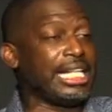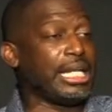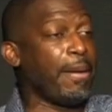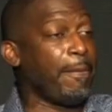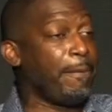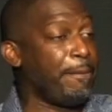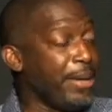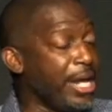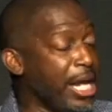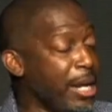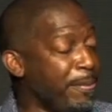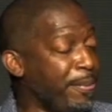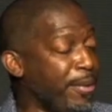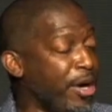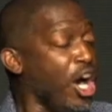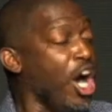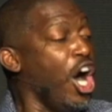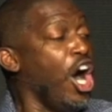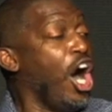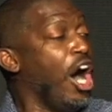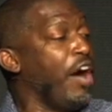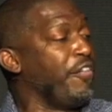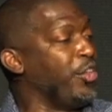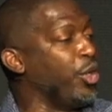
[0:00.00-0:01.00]
The people
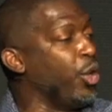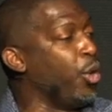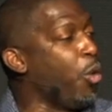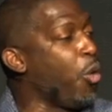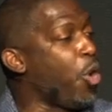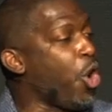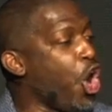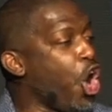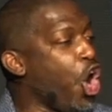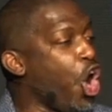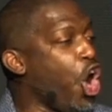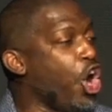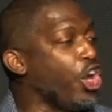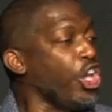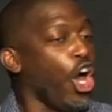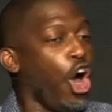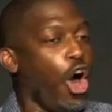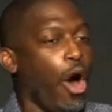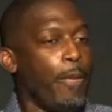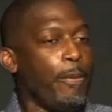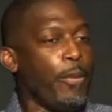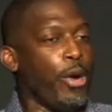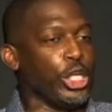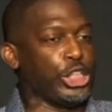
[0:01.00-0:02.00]
of the world
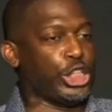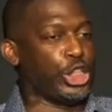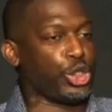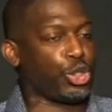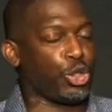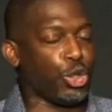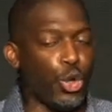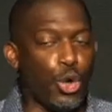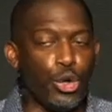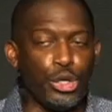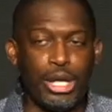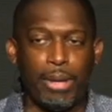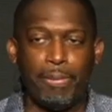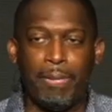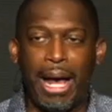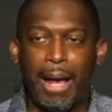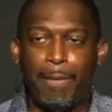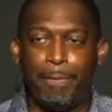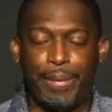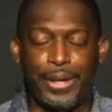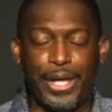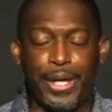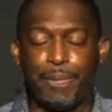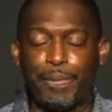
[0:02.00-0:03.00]
are more shrewd than my
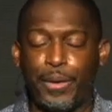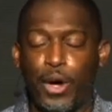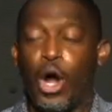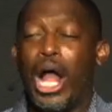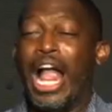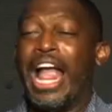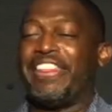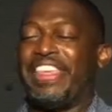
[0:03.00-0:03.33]
people.